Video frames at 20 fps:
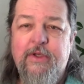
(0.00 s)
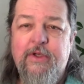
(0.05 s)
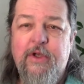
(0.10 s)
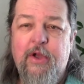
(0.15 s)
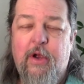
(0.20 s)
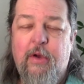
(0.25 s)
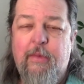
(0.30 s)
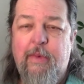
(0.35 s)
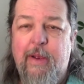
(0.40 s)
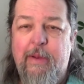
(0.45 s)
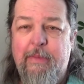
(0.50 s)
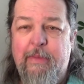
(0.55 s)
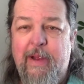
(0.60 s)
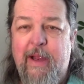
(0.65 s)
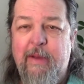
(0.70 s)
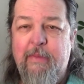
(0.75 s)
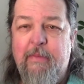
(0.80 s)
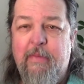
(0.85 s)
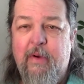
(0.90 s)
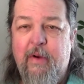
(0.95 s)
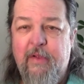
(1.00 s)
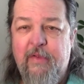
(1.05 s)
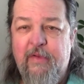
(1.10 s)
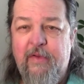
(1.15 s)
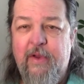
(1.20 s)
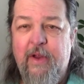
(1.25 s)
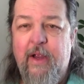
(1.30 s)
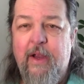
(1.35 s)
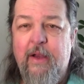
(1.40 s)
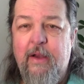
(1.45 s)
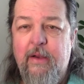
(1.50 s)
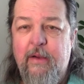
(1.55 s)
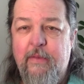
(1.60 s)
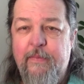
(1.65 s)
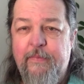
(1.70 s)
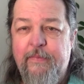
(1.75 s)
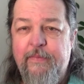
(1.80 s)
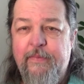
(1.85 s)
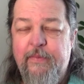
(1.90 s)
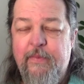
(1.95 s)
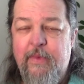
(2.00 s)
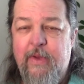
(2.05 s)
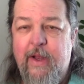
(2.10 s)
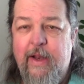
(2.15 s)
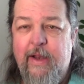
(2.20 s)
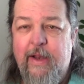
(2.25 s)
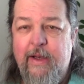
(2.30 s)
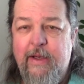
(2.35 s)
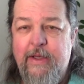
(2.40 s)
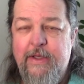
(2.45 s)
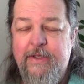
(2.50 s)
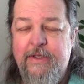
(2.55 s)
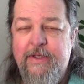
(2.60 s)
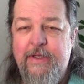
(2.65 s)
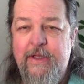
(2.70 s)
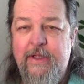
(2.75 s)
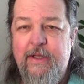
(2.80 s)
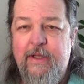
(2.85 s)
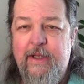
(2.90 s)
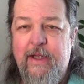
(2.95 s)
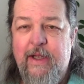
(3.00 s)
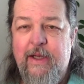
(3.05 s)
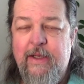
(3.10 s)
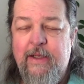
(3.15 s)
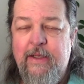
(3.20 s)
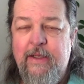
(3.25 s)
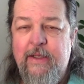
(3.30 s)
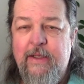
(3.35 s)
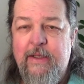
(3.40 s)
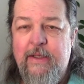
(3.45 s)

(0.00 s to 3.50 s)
So by my birthday, I'd like to see that